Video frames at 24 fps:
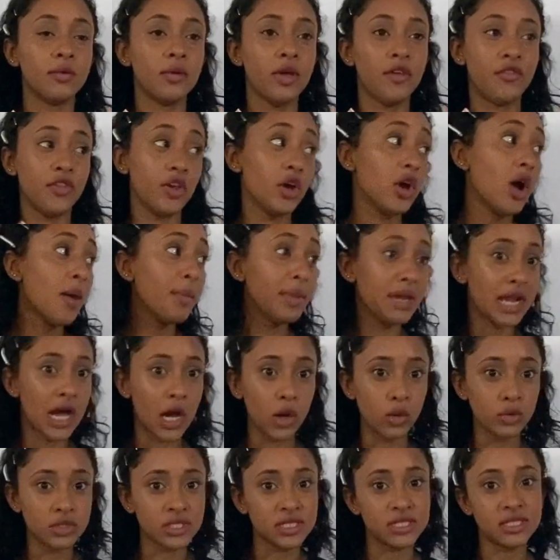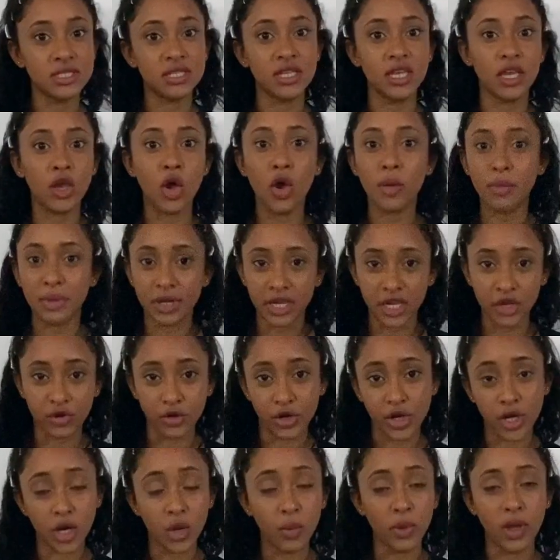if you're coming out into the common
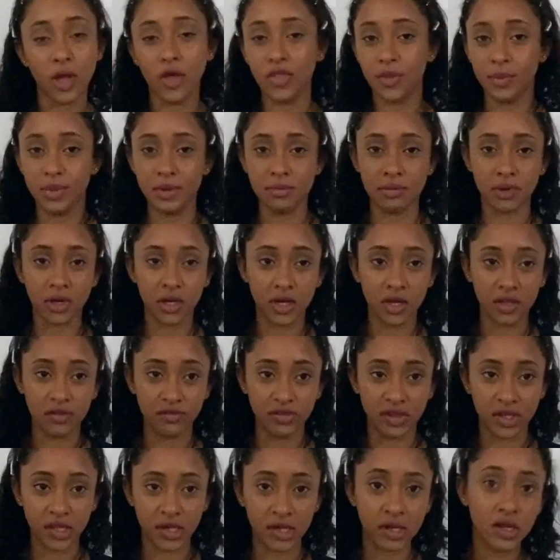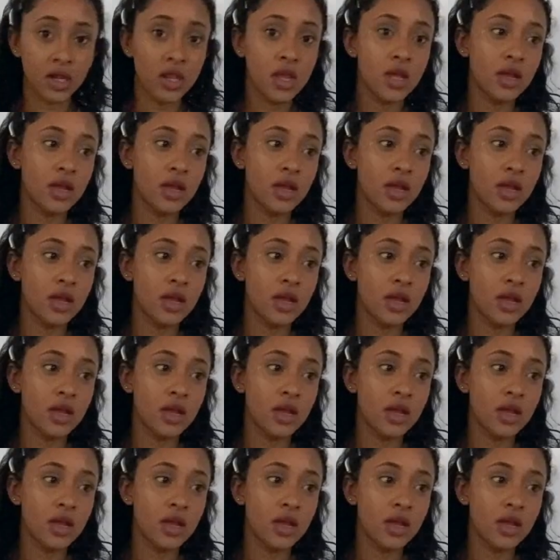area where other people are living